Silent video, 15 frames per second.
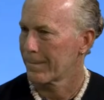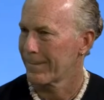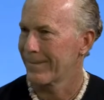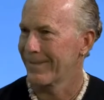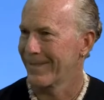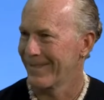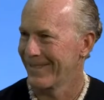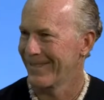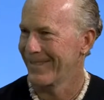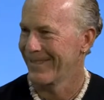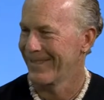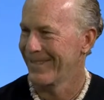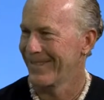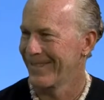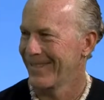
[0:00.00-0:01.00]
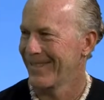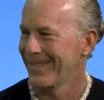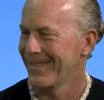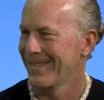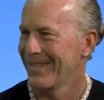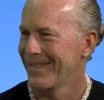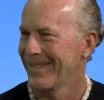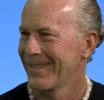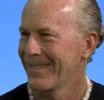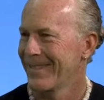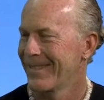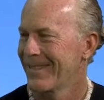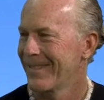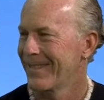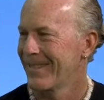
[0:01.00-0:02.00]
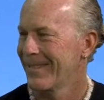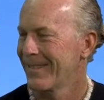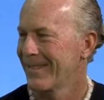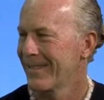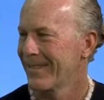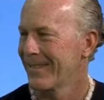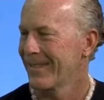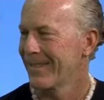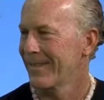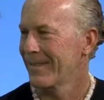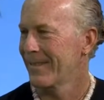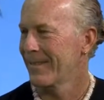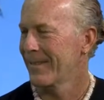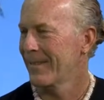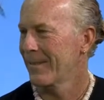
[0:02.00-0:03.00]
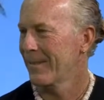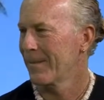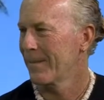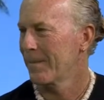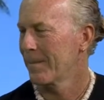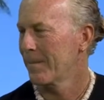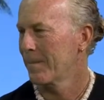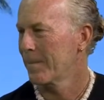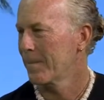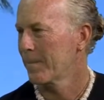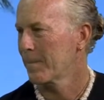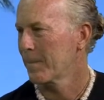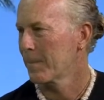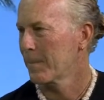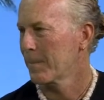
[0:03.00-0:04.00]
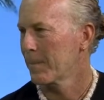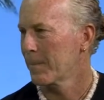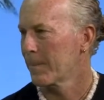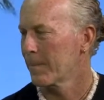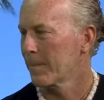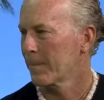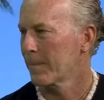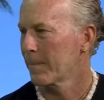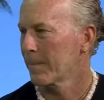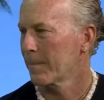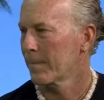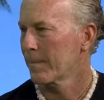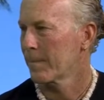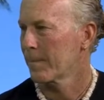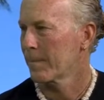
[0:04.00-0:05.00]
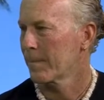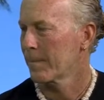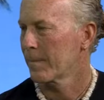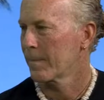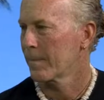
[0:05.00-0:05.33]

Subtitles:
The person shown says nothing.